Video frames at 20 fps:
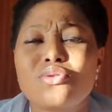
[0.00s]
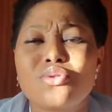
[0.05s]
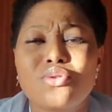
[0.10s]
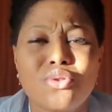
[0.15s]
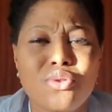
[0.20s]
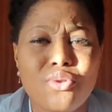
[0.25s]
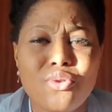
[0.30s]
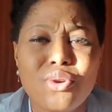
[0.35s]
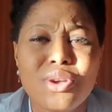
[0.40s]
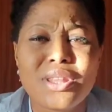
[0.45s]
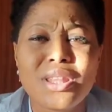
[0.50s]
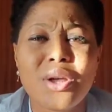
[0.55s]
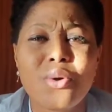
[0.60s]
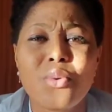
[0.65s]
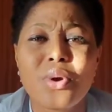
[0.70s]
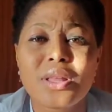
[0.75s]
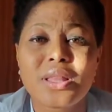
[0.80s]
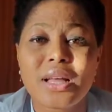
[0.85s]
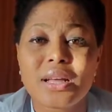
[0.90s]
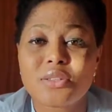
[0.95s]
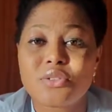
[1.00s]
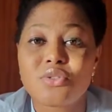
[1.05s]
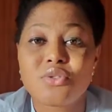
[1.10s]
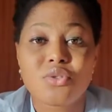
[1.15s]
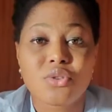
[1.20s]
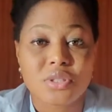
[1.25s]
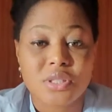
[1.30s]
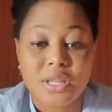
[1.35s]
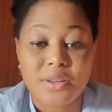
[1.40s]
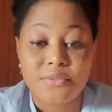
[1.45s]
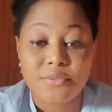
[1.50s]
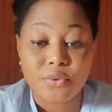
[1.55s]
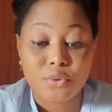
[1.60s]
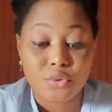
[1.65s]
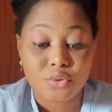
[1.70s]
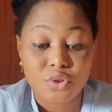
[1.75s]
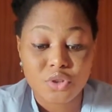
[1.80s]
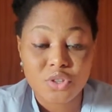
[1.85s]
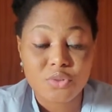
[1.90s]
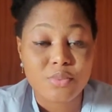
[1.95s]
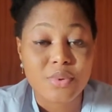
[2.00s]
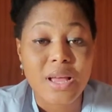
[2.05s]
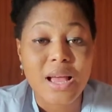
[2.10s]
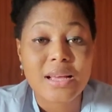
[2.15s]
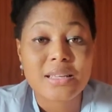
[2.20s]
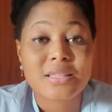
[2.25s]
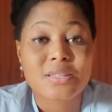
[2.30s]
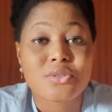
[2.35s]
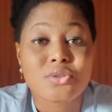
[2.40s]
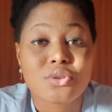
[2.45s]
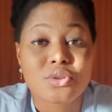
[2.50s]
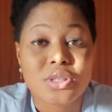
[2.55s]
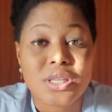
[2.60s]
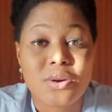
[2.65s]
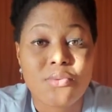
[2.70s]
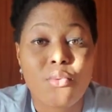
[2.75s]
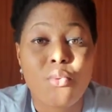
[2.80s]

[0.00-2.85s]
to you in a way that you yourself, you just be asking yourself,